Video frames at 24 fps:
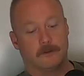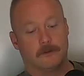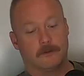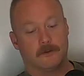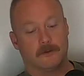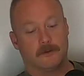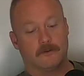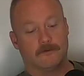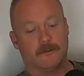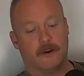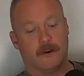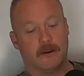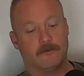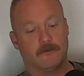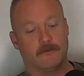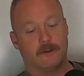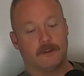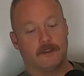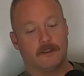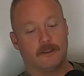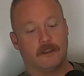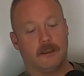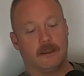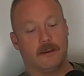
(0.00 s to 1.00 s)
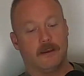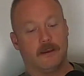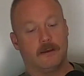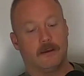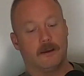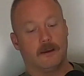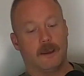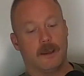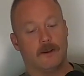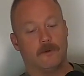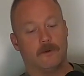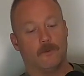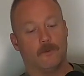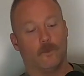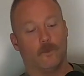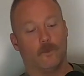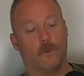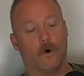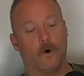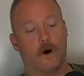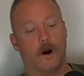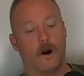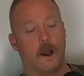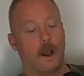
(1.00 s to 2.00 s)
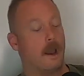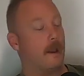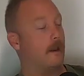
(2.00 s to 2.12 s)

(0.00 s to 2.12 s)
Favorite year and why?